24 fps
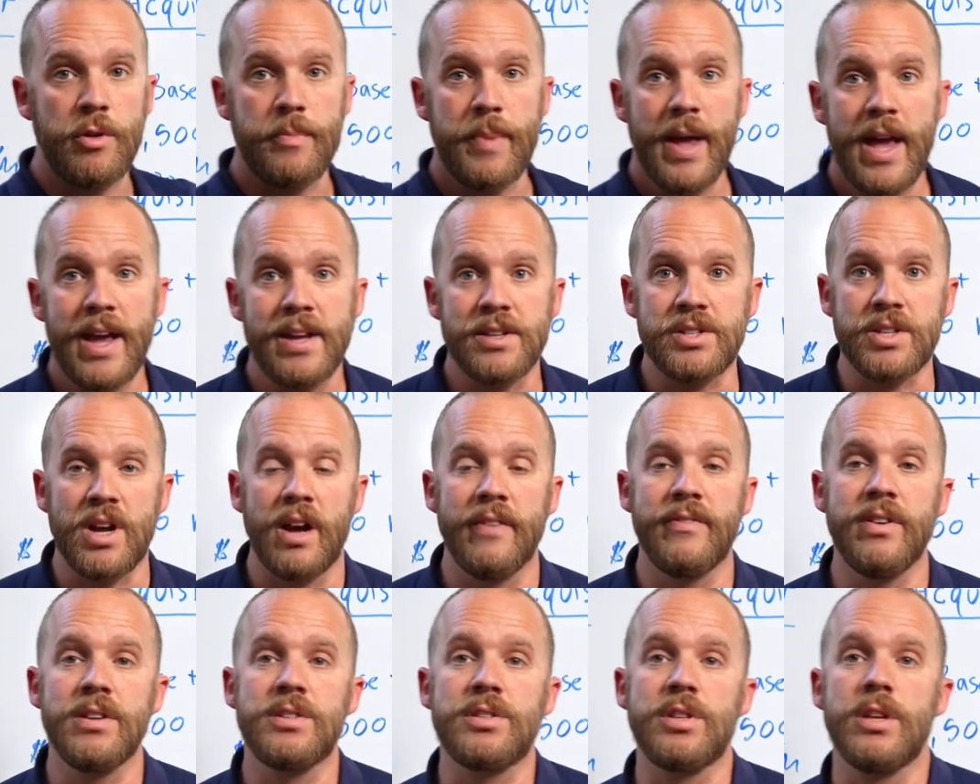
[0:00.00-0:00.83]
base,
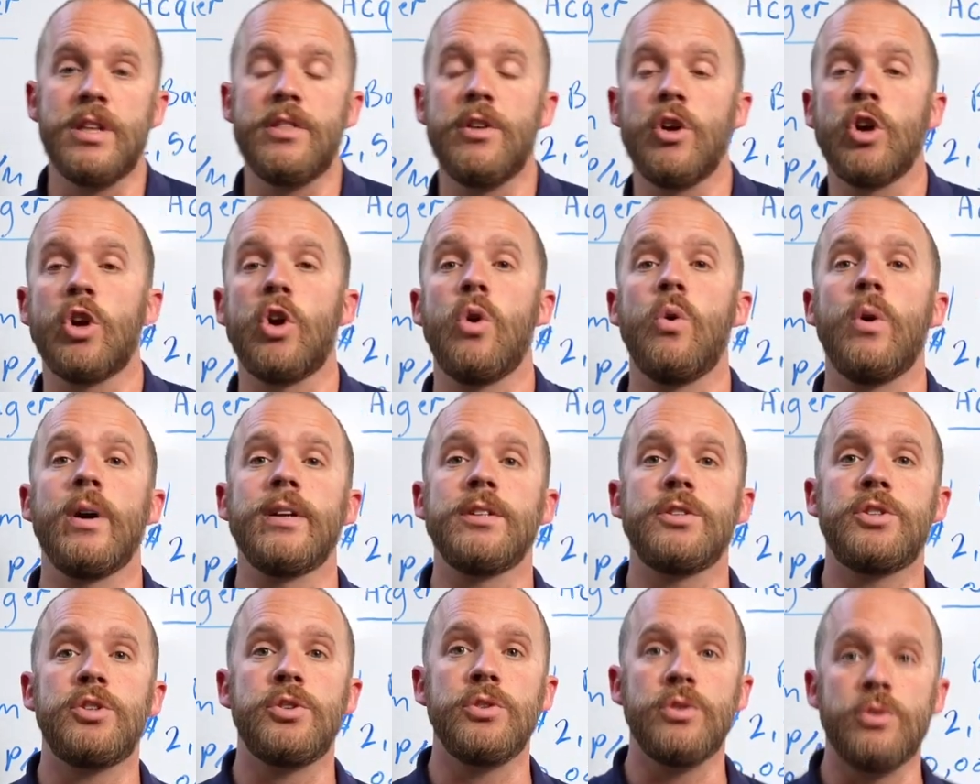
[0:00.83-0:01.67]
obviously they're going
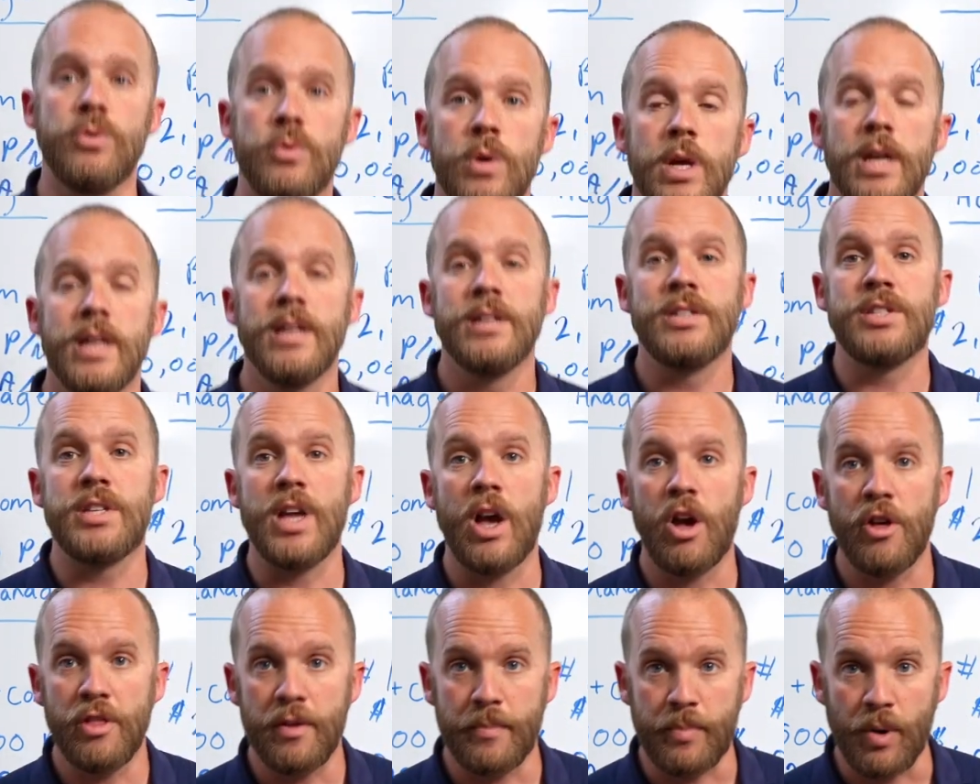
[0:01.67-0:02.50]
to
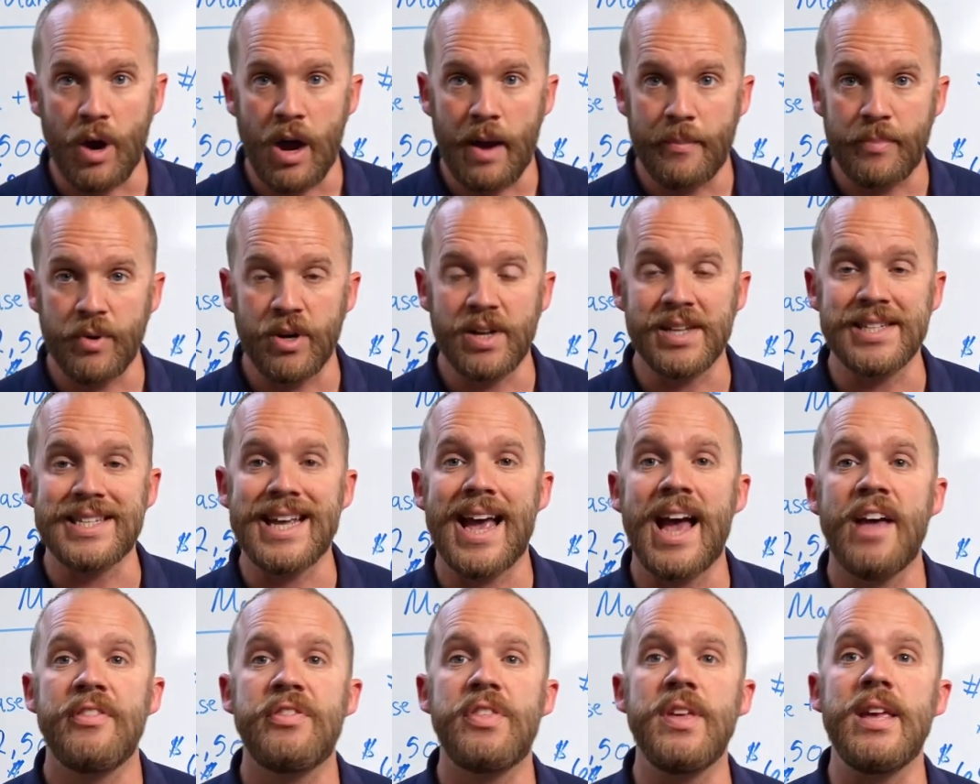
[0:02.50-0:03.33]
sell the properties
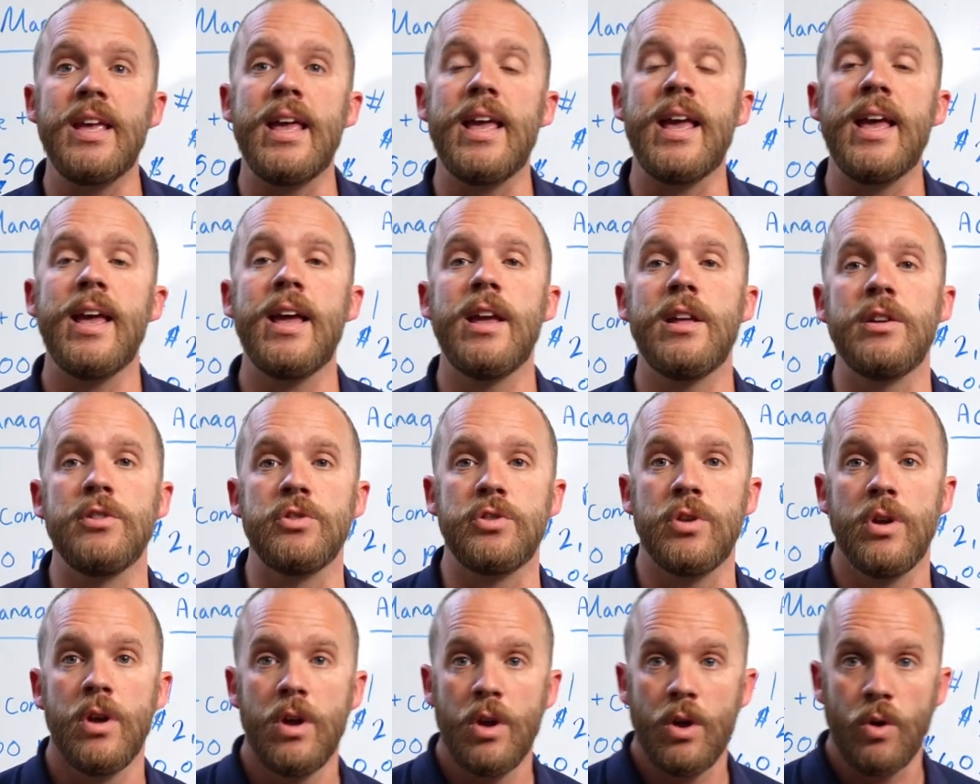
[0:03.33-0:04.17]
at the end.
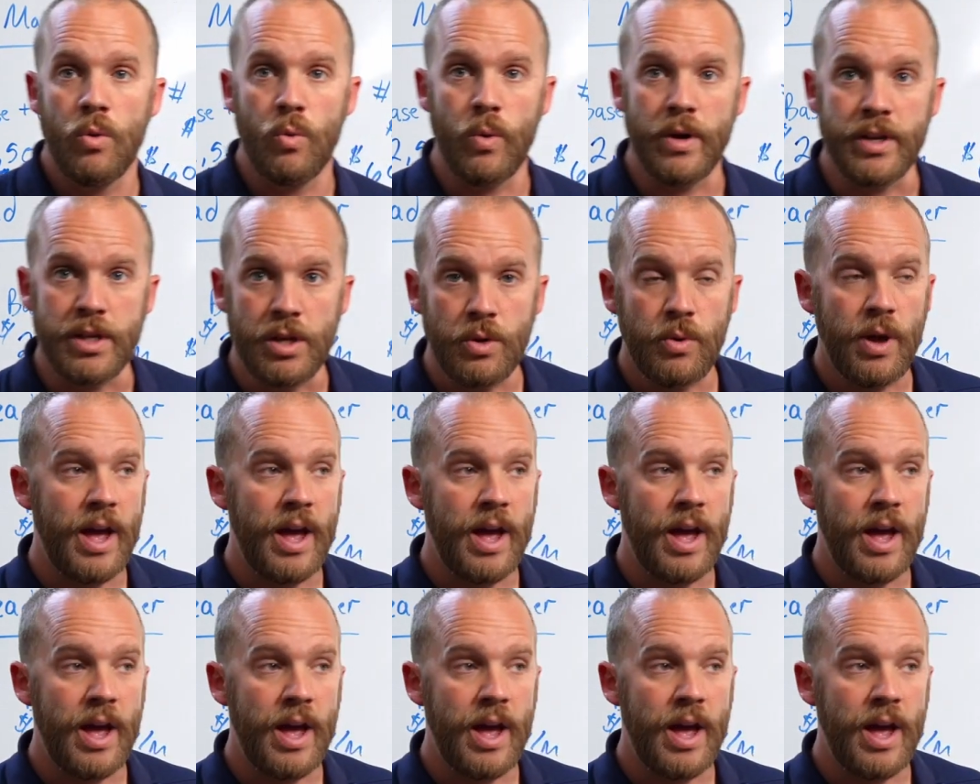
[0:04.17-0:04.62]
When you